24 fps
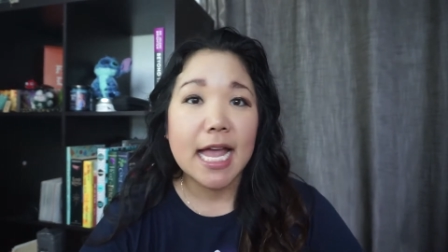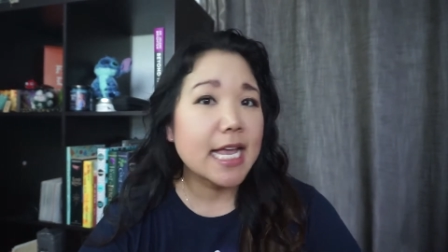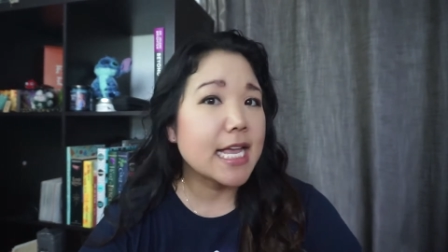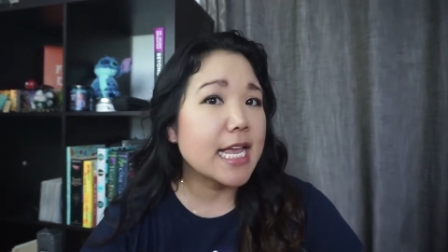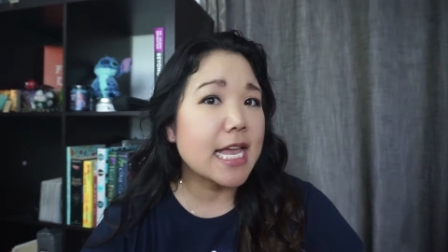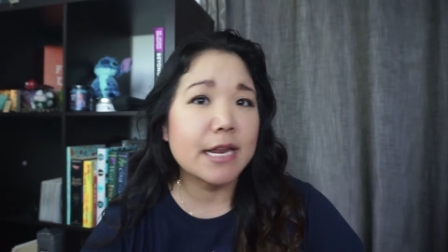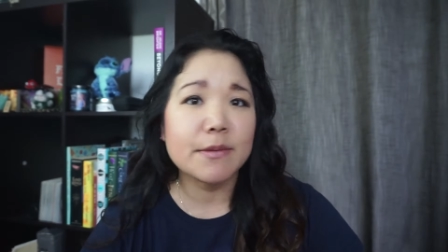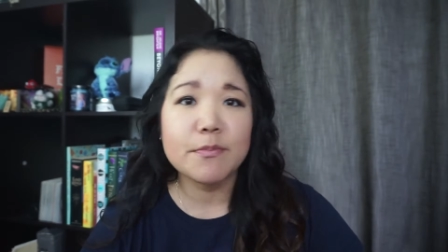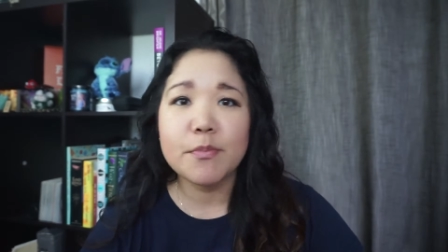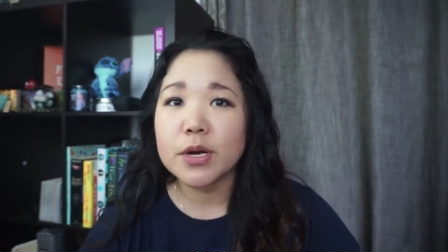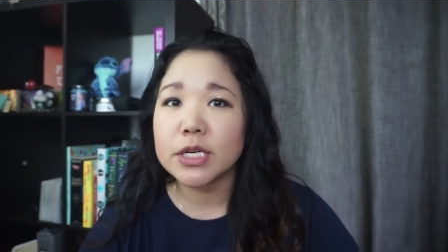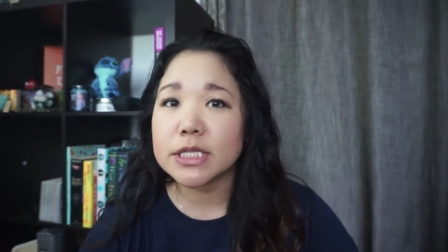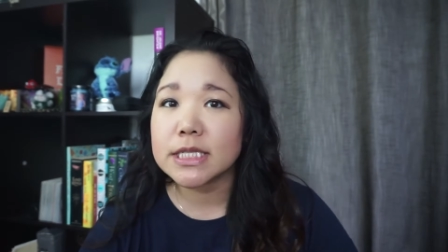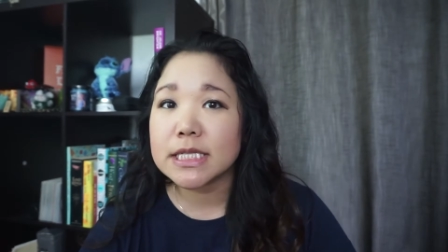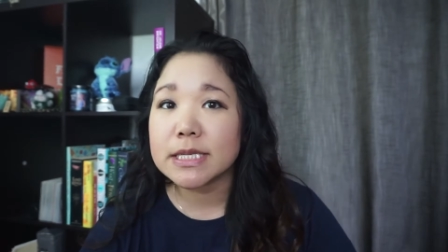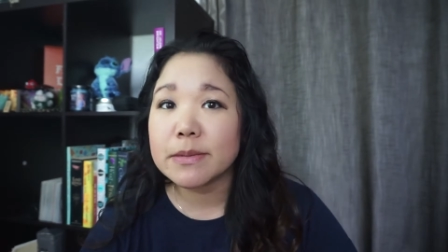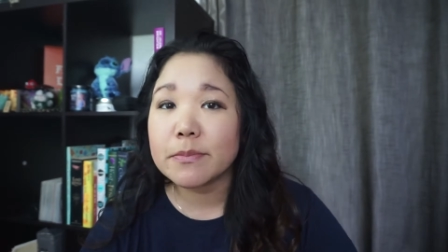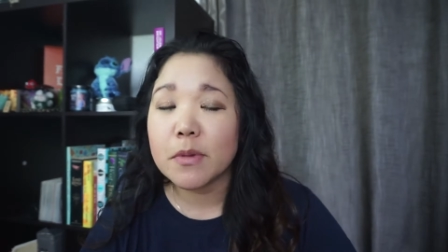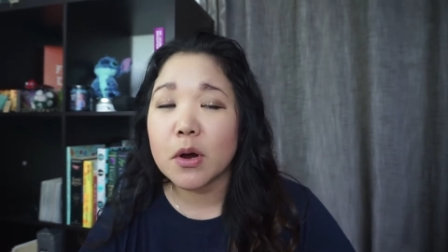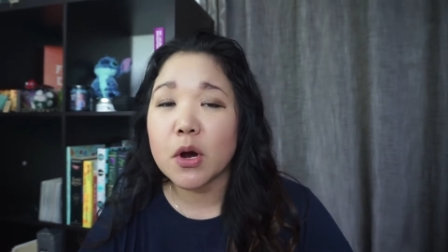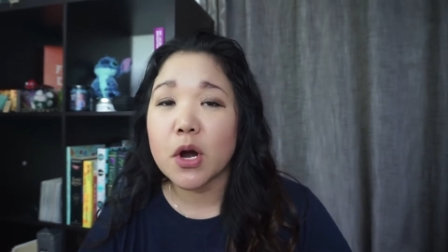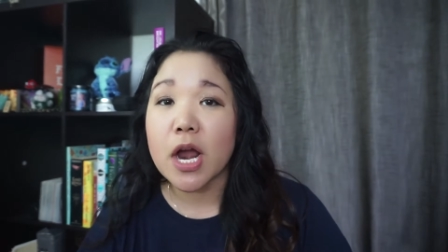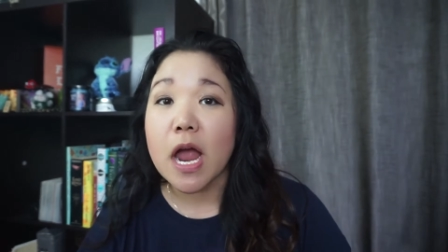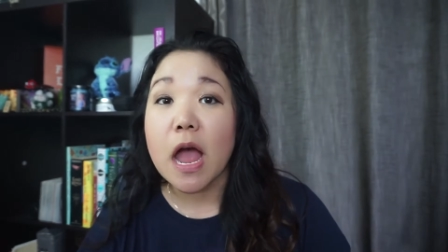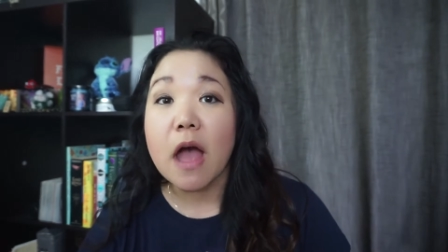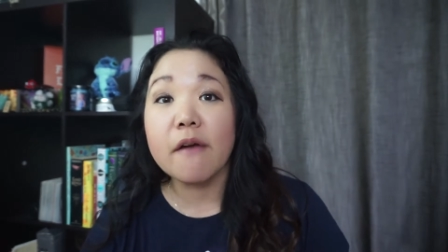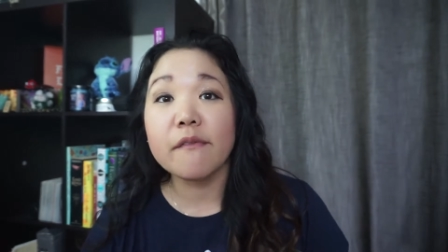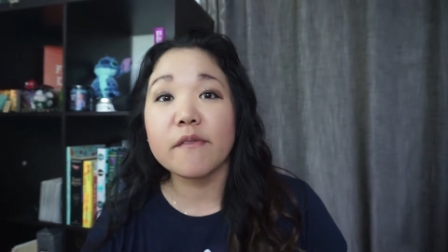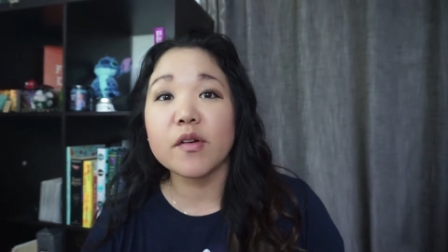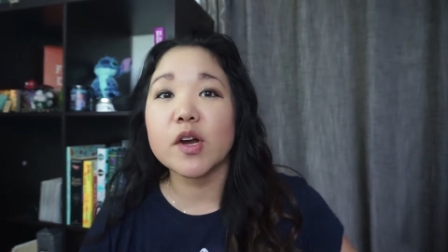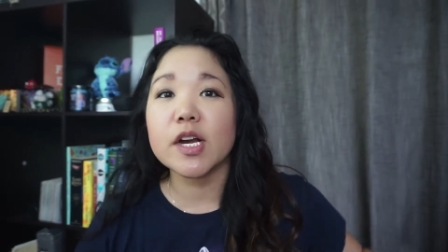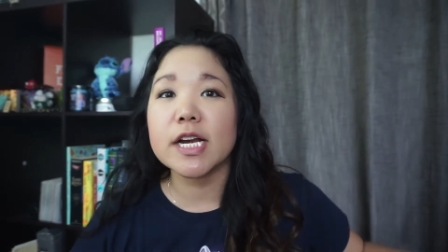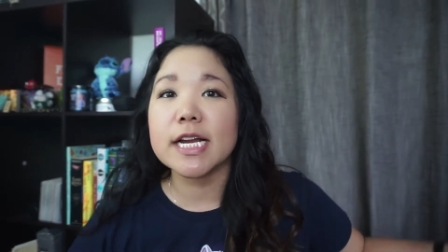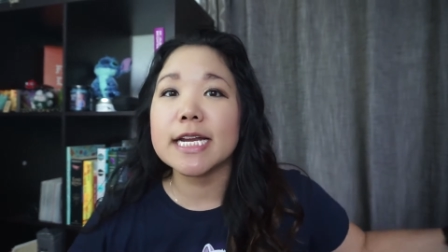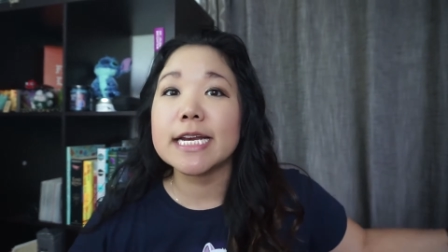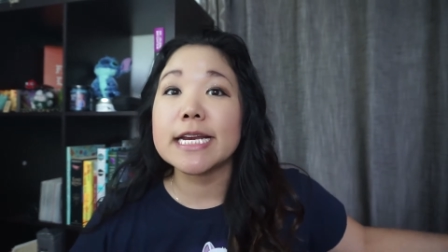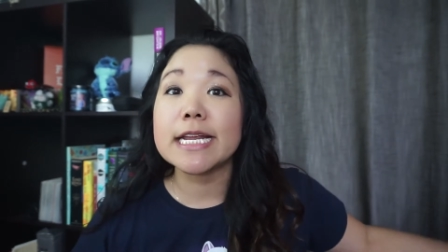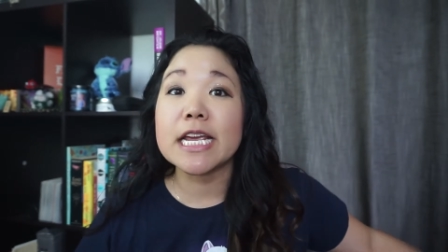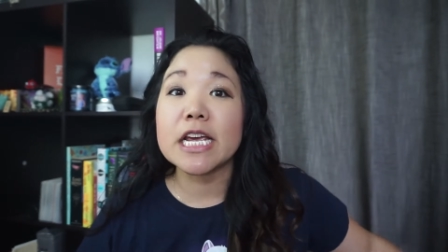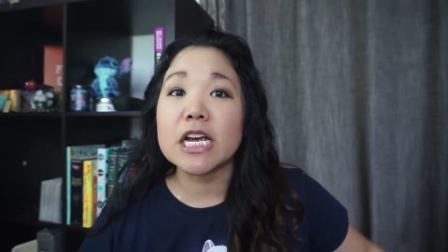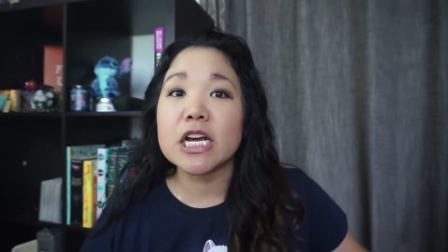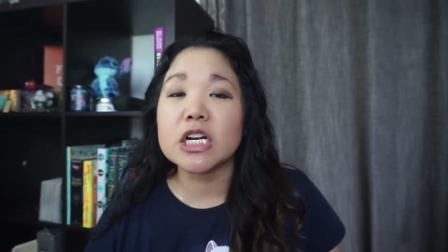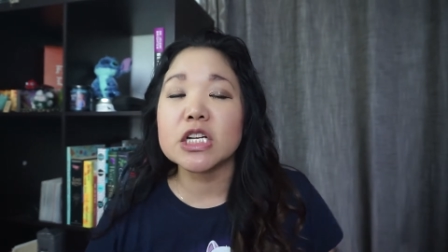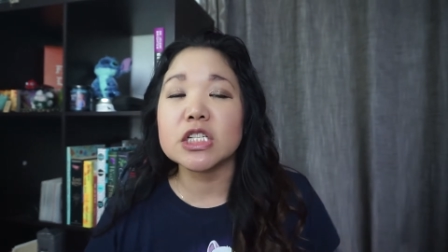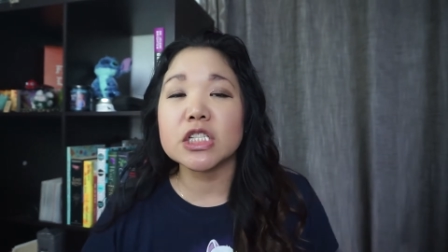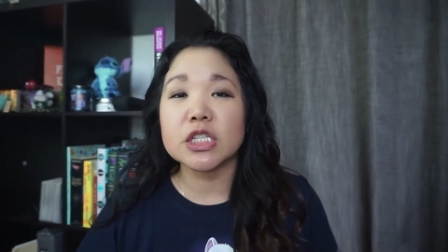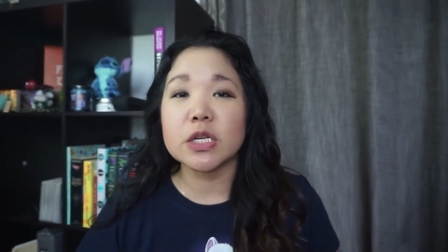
and put some more effort in here.